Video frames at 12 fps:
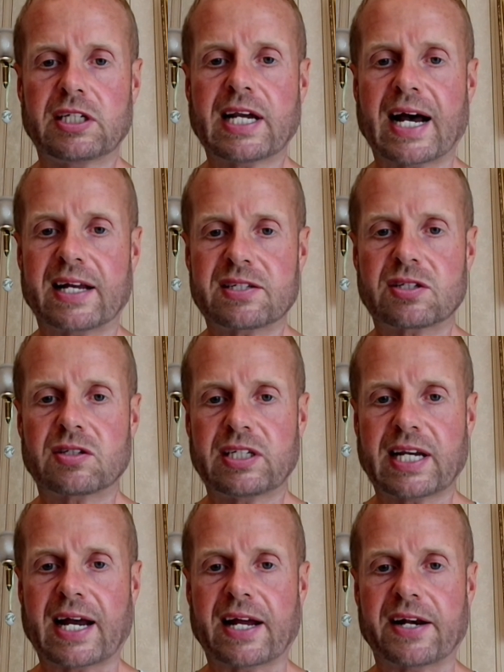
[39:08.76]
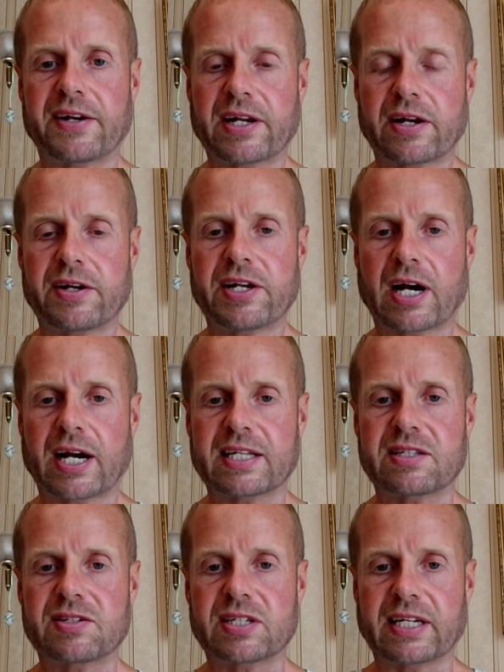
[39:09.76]
Yes, yeah,
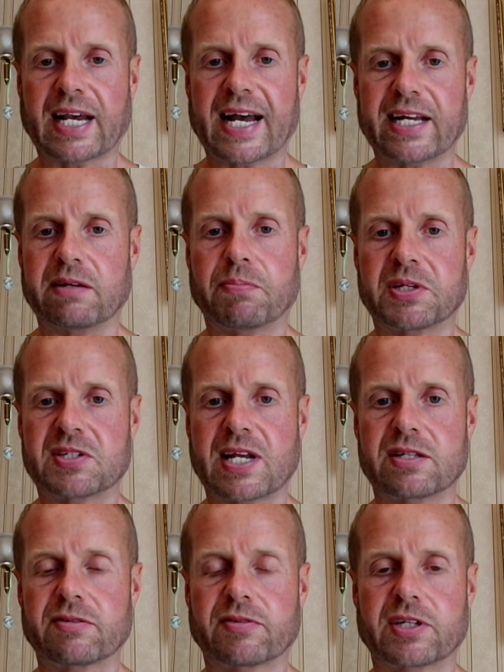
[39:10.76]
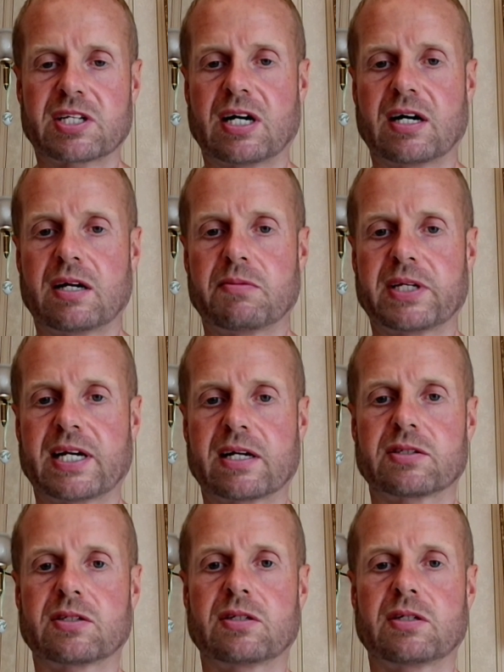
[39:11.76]
ninety eight percent of the time, yes.